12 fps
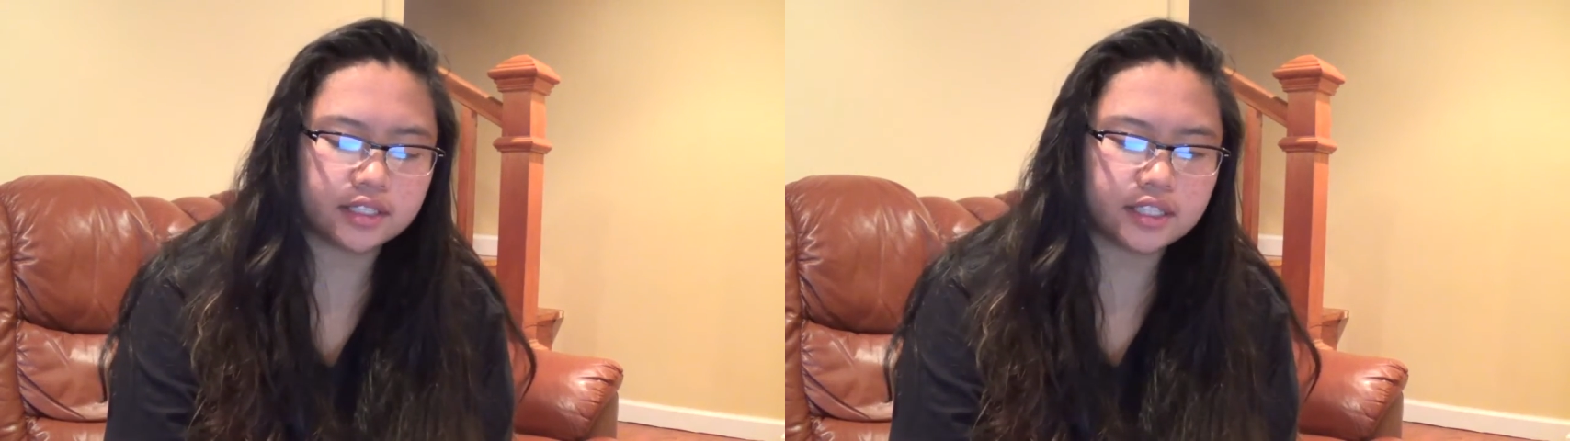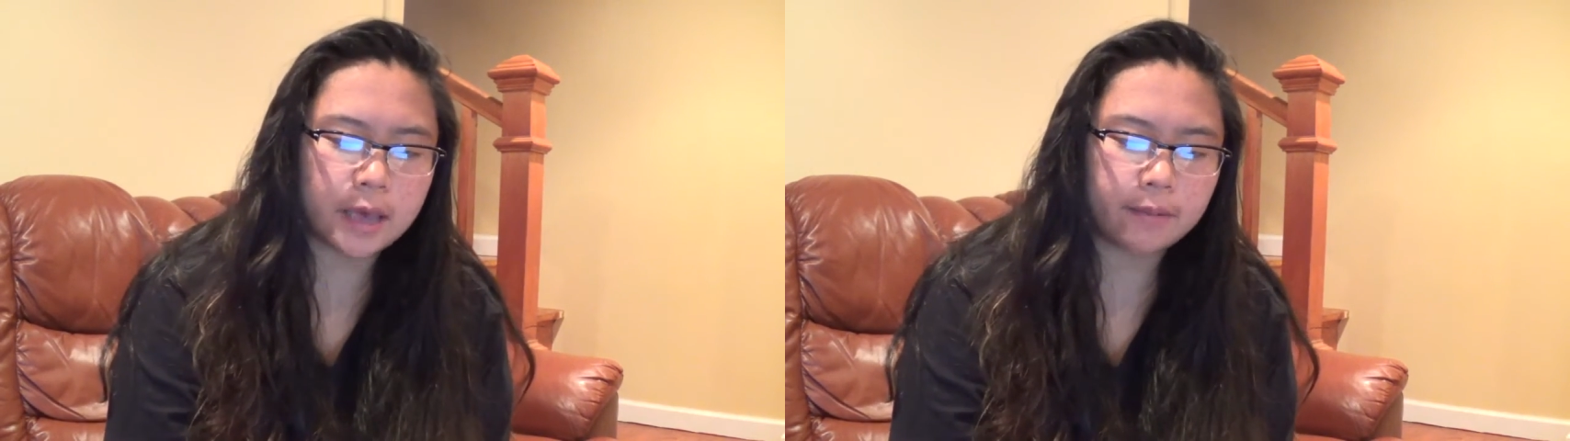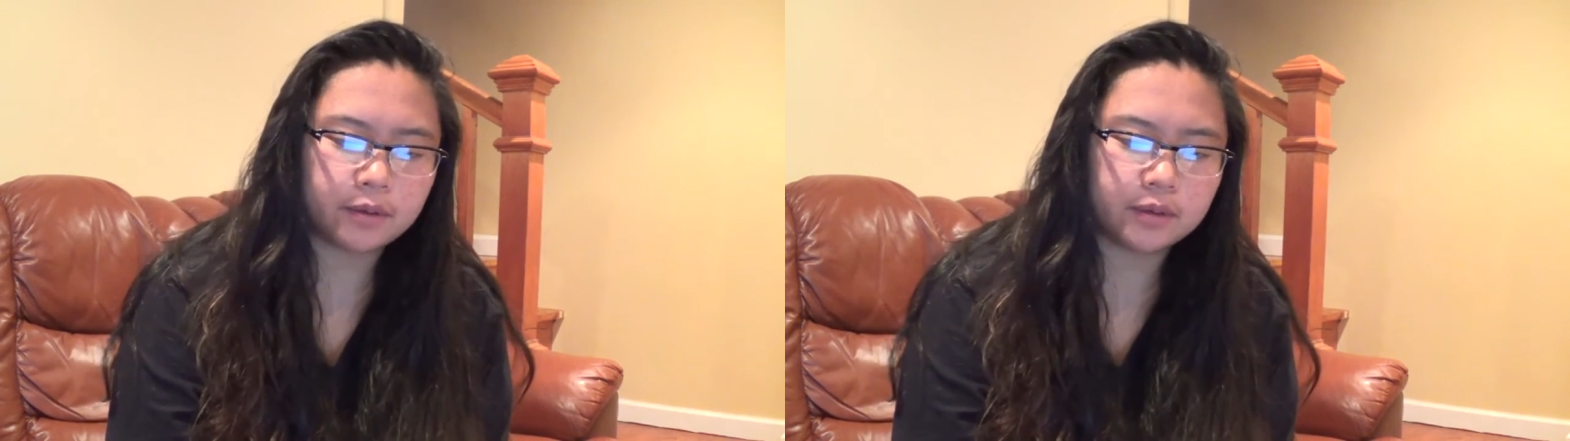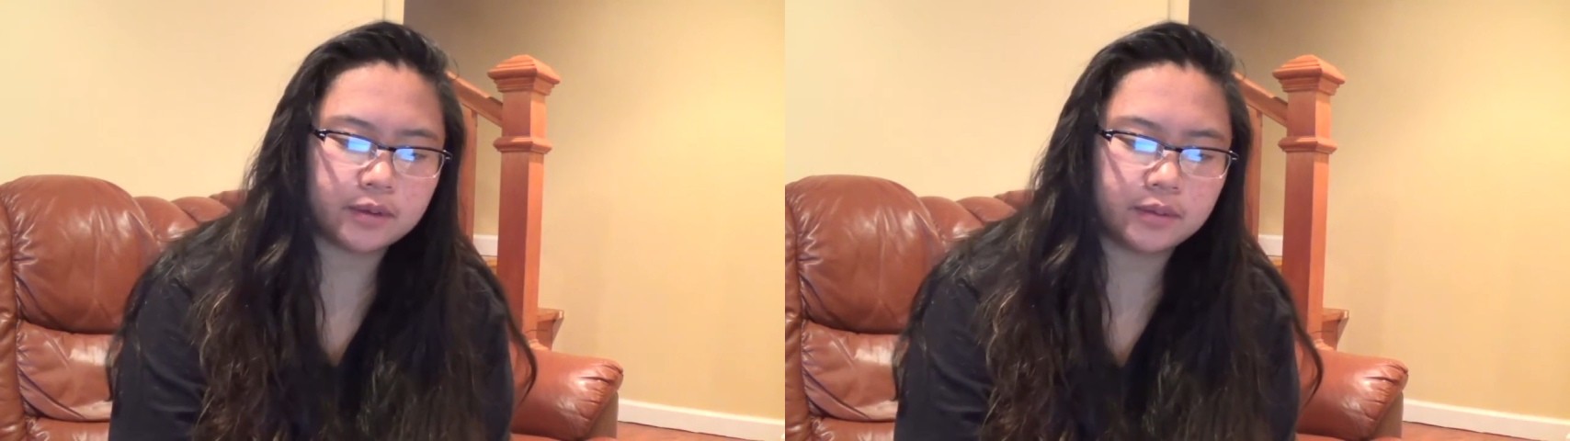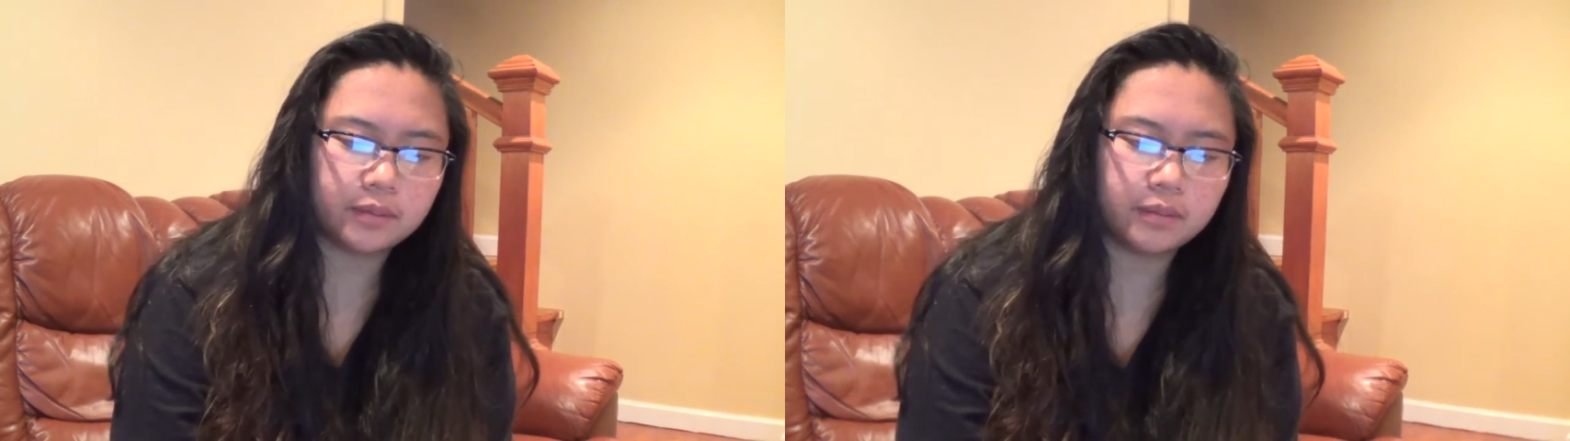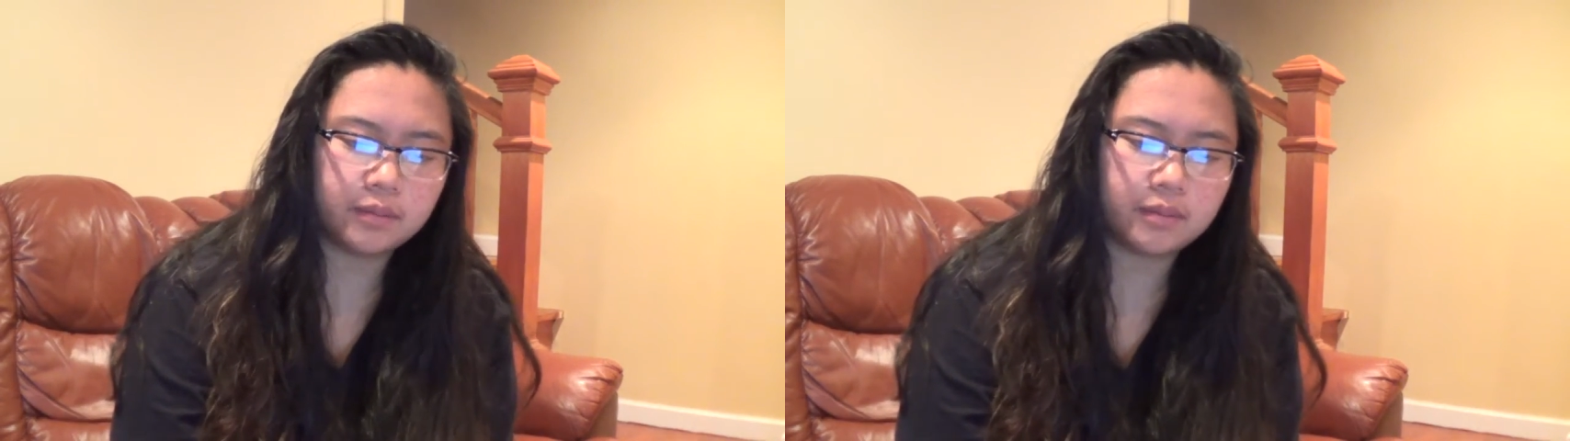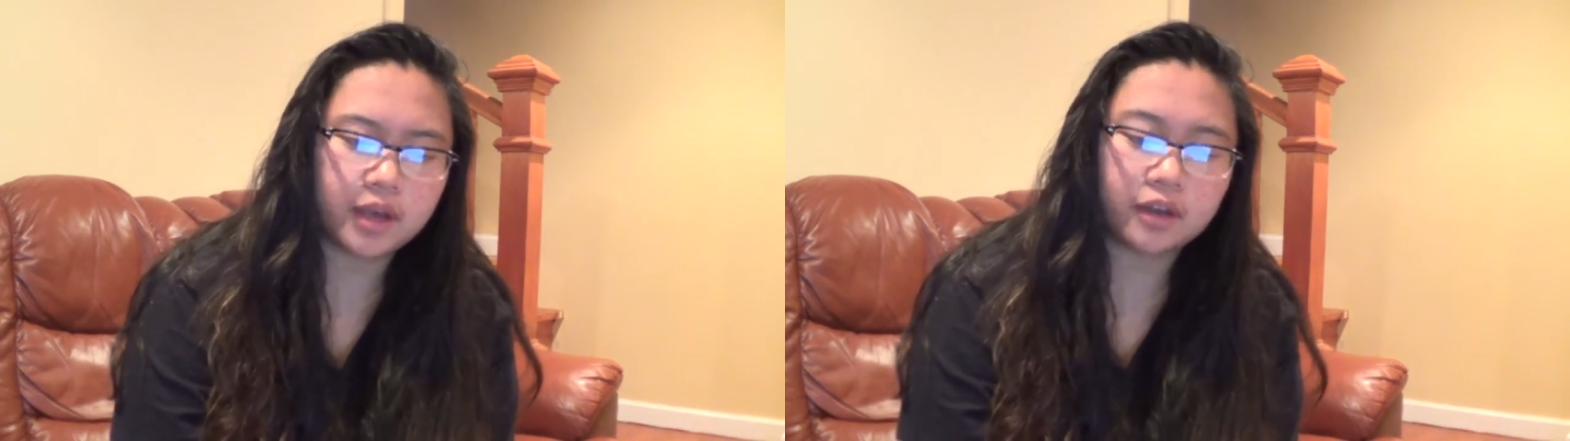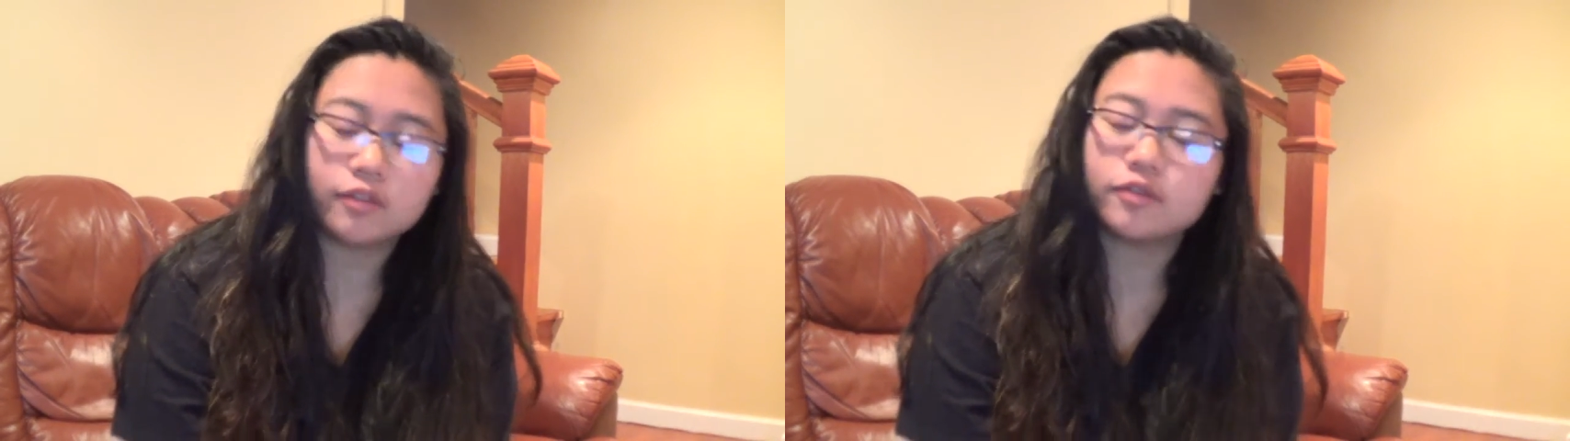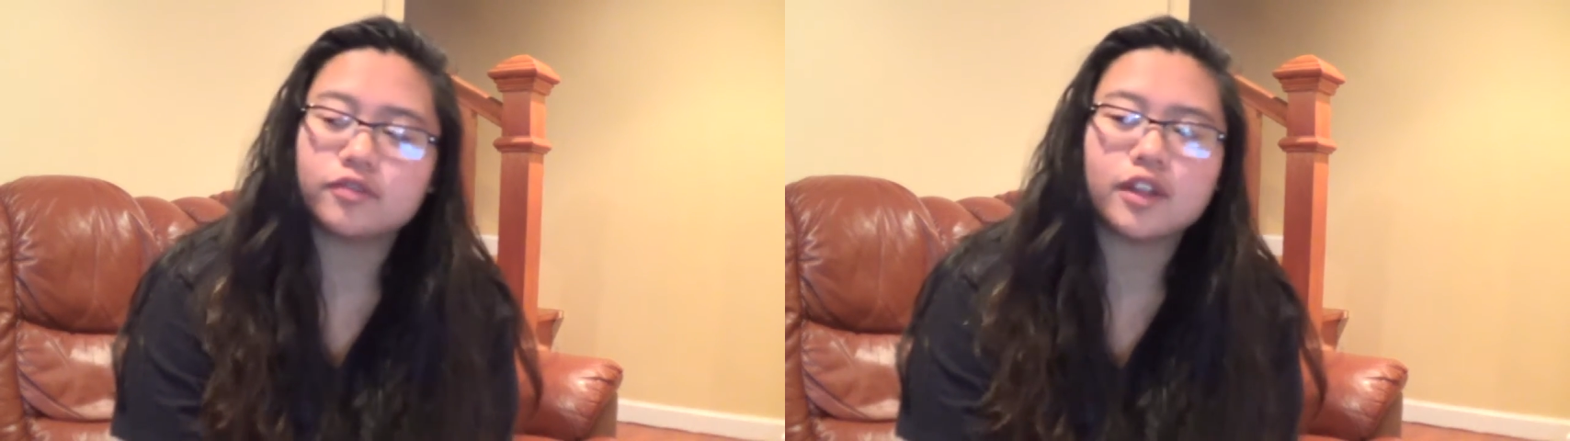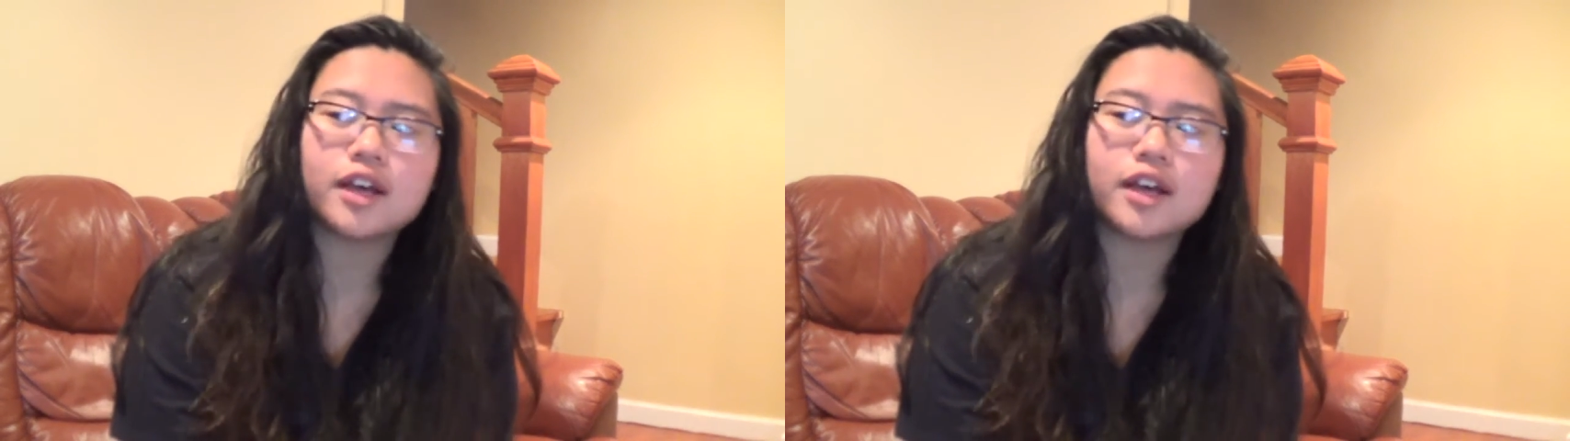accept my own